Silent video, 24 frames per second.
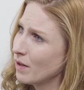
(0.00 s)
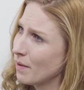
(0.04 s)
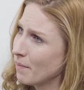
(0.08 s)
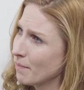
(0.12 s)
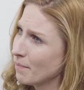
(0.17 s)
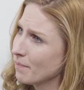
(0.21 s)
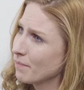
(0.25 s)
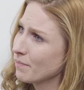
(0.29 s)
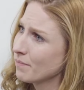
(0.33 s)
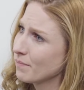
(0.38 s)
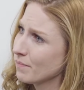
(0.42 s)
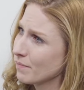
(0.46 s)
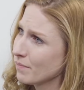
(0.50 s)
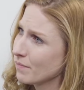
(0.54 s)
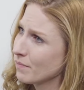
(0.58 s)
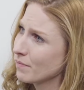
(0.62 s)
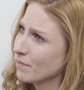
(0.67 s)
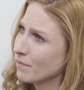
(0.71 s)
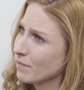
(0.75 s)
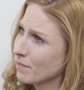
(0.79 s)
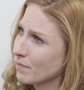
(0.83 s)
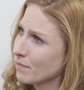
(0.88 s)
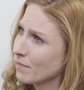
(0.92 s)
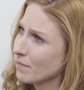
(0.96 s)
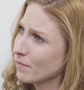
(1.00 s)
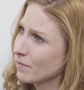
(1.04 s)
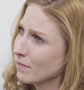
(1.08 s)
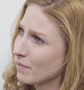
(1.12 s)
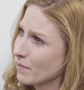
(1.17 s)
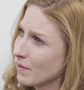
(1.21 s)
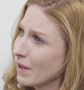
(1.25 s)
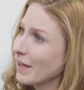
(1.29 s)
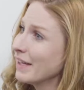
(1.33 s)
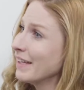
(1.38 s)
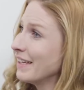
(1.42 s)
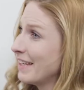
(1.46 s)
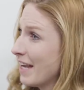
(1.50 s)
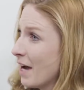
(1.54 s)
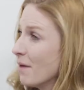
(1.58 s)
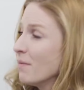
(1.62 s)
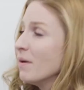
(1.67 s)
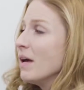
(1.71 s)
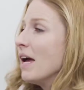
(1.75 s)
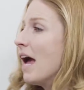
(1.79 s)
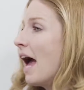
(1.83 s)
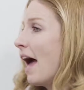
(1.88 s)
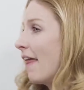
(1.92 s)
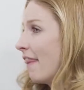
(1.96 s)
Everything's on social media
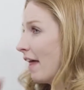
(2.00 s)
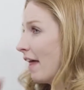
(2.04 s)
nowadays.